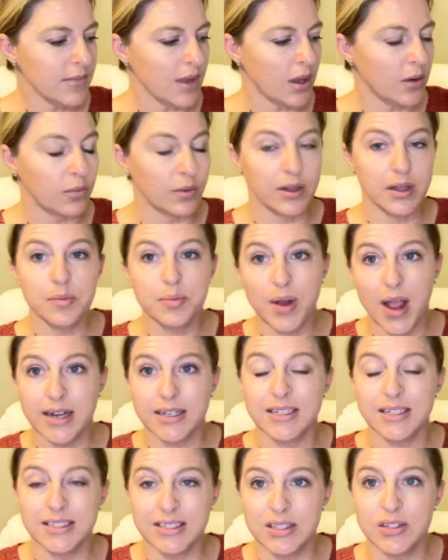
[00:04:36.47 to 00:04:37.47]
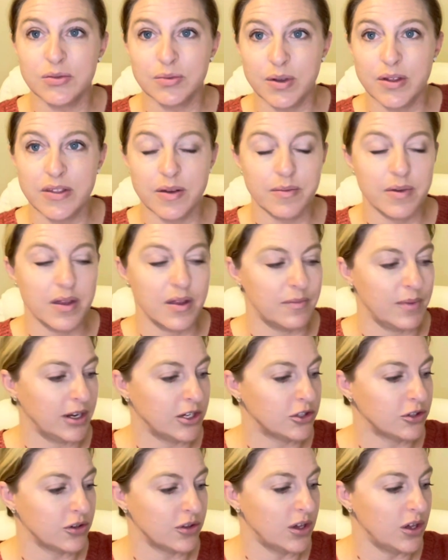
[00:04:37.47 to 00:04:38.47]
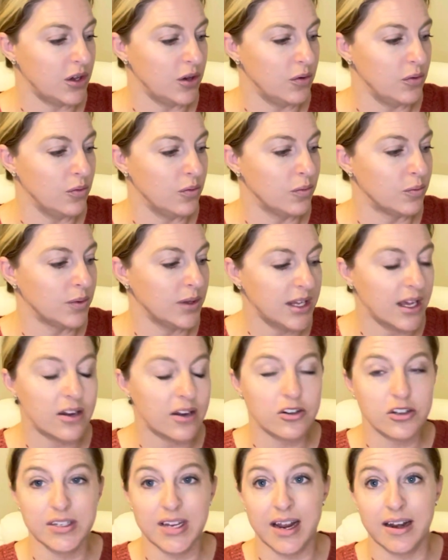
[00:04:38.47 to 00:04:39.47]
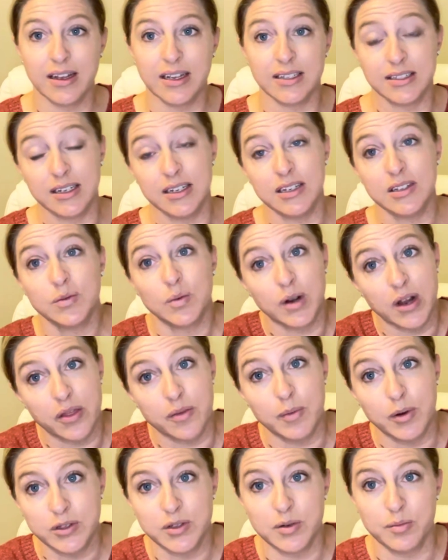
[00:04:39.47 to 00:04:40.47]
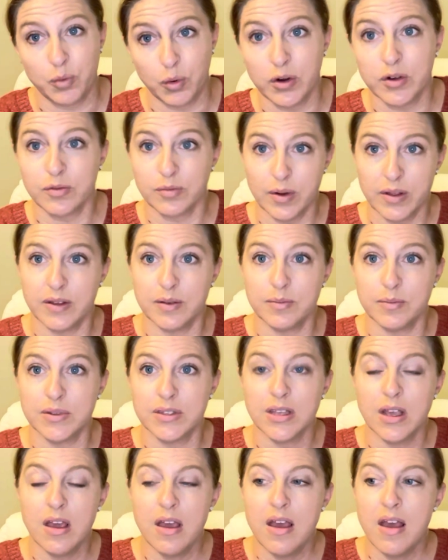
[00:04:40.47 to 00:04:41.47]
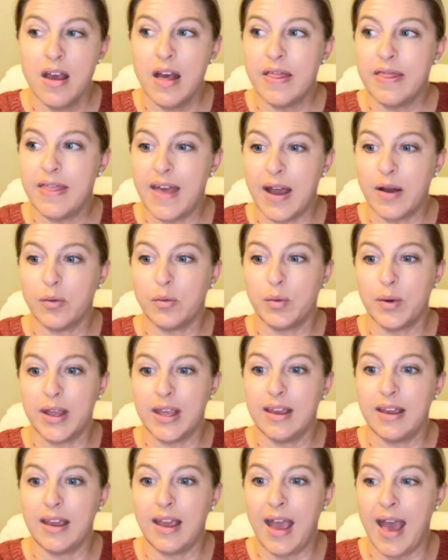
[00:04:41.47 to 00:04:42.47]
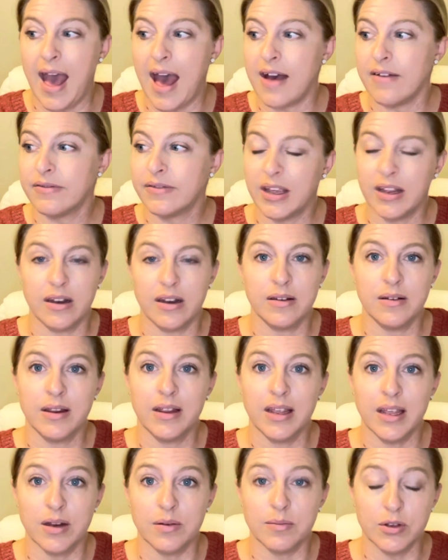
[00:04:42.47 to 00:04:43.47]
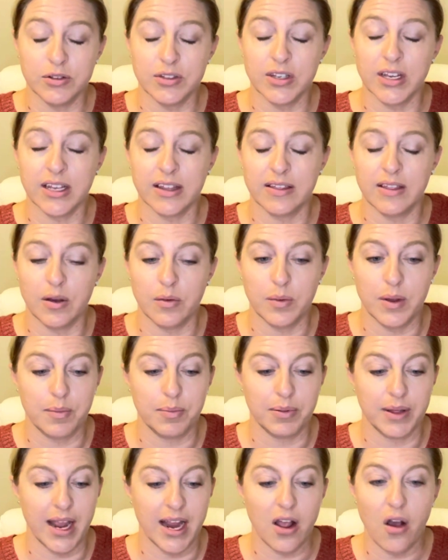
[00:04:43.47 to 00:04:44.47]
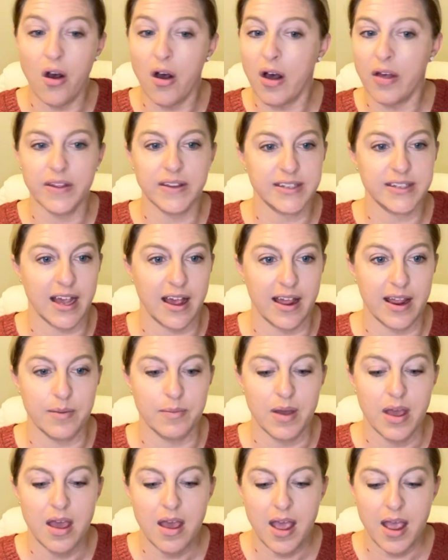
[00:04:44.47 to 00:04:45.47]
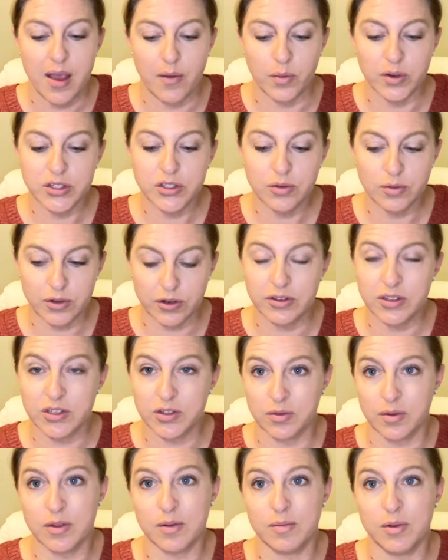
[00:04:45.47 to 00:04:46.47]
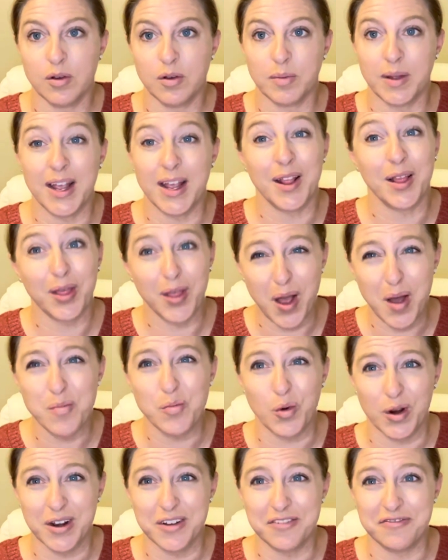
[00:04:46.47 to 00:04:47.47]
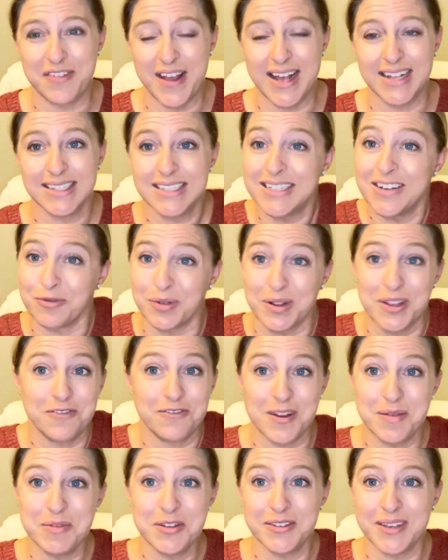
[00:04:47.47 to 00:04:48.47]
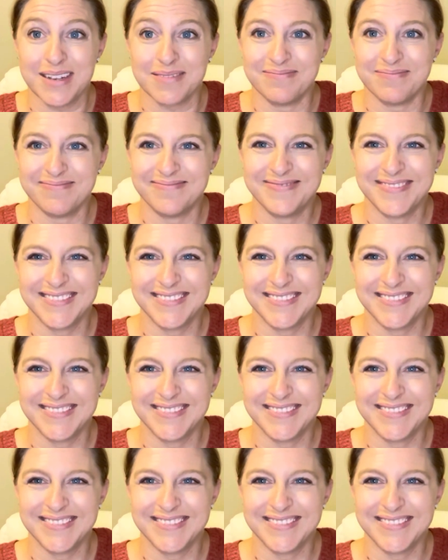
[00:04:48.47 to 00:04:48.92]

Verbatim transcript: really practice this rhythm and make sure that you really understand it because it is one of the most important rhythms that we have in, in music that we play all the time. And once you learn this rhythm, you can play a lot more advanced and really fun music.